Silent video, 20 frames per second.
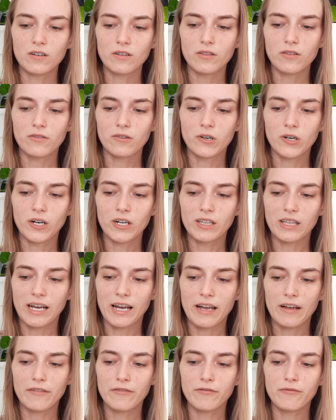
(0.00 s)
through our
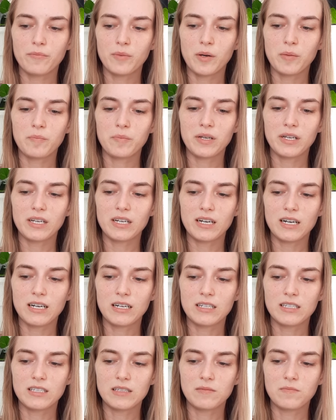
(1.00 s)
life, but
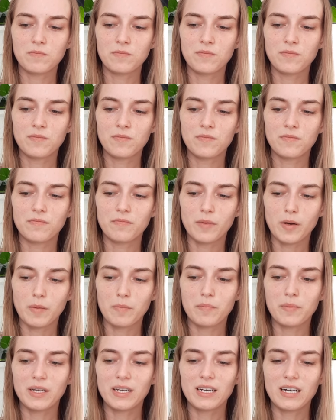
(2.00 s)

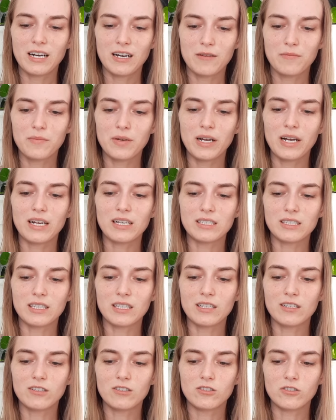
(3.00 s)
become as
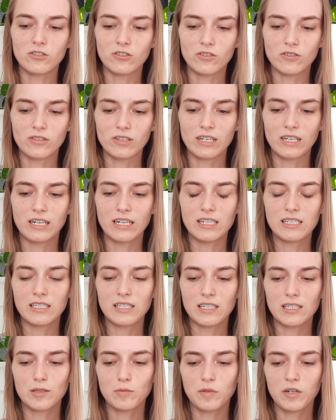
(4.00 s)
little children is
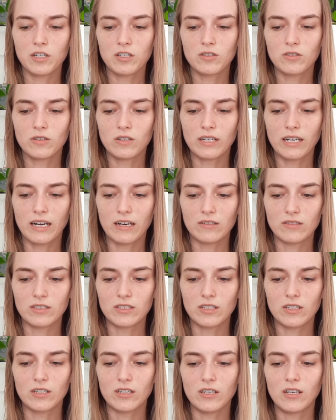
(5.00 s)
a spiritual
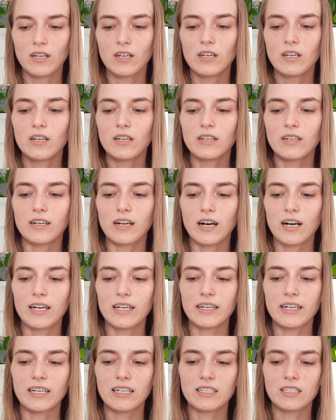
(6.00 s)
counsel, not
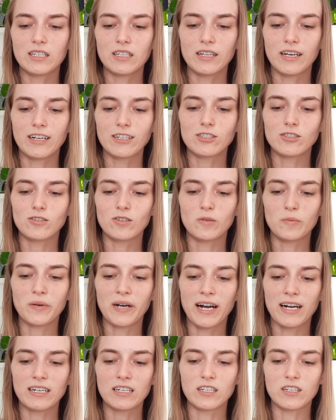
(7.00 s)
an intellectual,
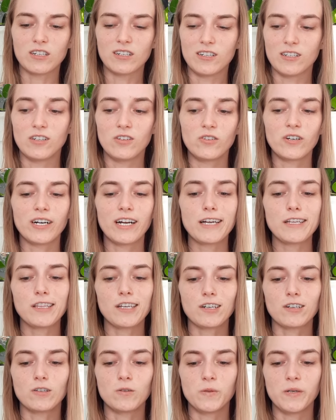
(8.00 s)
practical, or
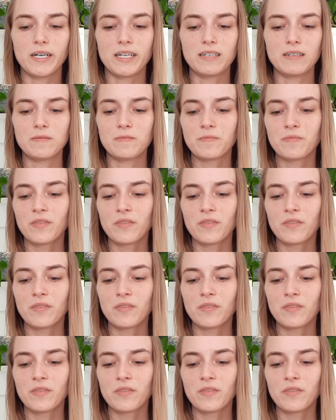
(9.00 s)
ethical one.